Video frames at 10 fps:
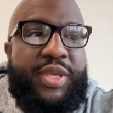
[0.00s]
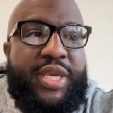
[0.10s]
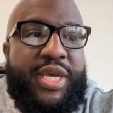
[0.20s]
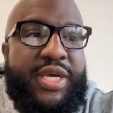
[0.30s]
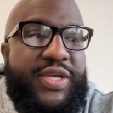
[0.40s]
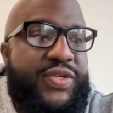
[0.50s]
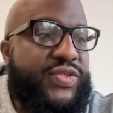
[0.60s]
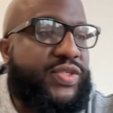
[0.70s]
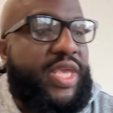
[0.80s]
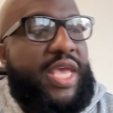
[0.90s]

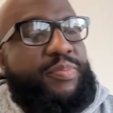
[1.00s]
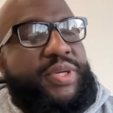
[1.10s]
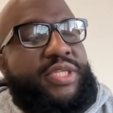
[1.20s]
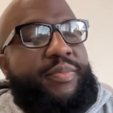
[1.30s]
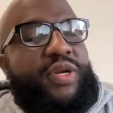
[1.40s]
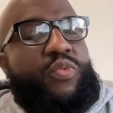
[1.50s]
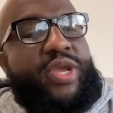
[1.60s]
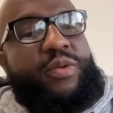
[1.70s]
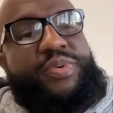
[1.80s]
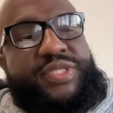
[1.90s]
because he had put them in a
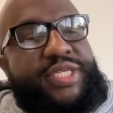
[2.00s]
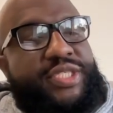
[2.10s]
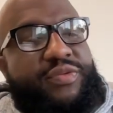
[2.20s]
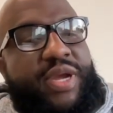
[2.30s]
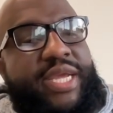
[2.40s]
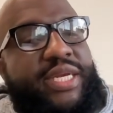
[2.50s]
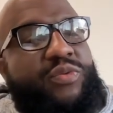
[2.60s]
weird position, right?